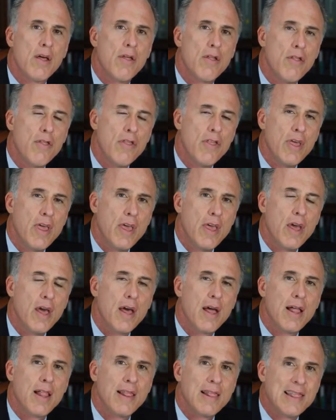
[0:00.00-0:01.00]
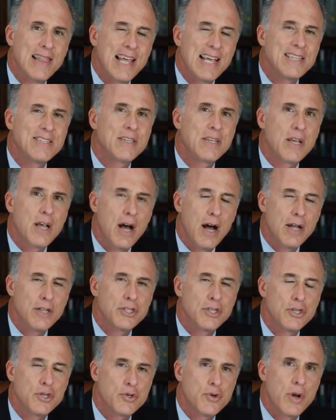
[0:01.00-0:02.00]
The less
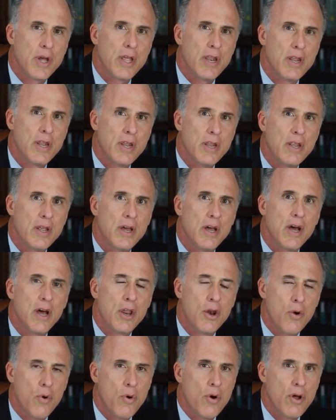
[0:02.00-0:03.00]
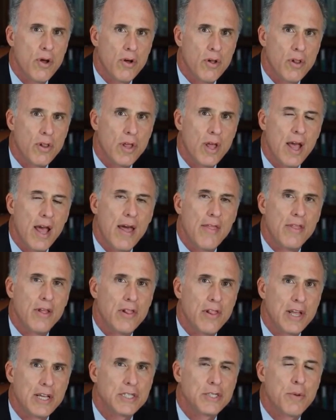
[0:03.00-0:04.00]
concentrated an oil and the
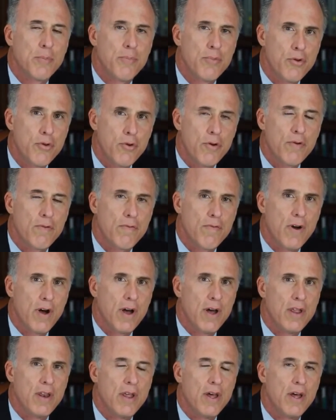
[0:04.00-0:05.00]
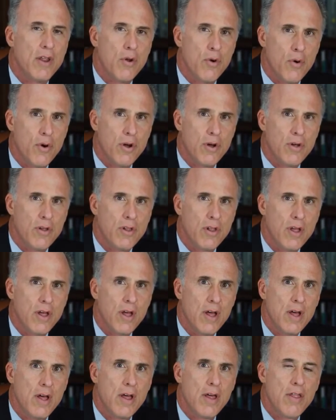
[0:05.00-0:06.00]
less purified an oil,
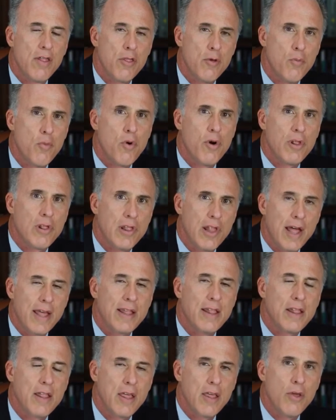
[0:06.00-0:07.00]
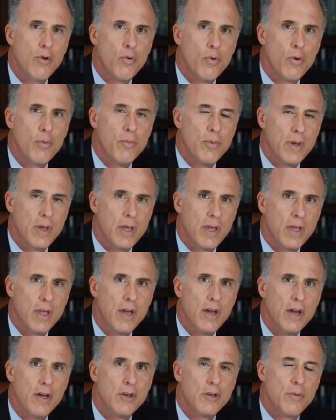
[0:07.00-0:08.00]
the more likely you will be
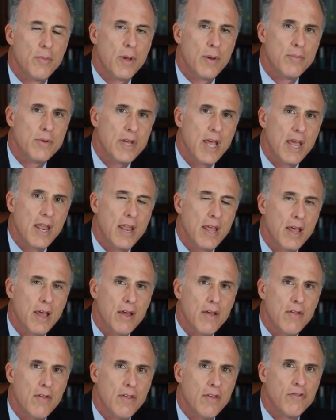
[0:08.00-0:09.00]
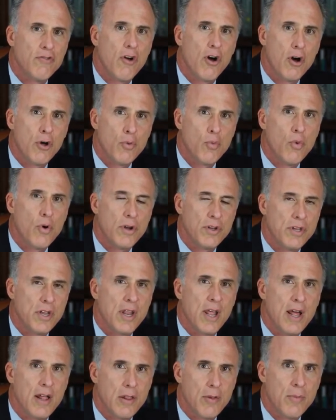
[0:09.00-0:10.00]
to be obtaining these unwanted
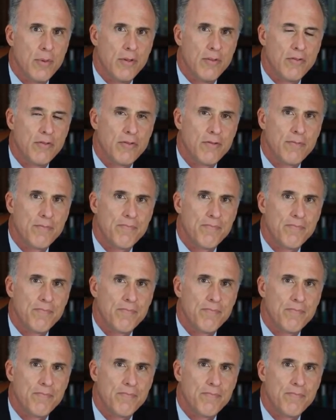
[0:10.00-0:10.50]
elements.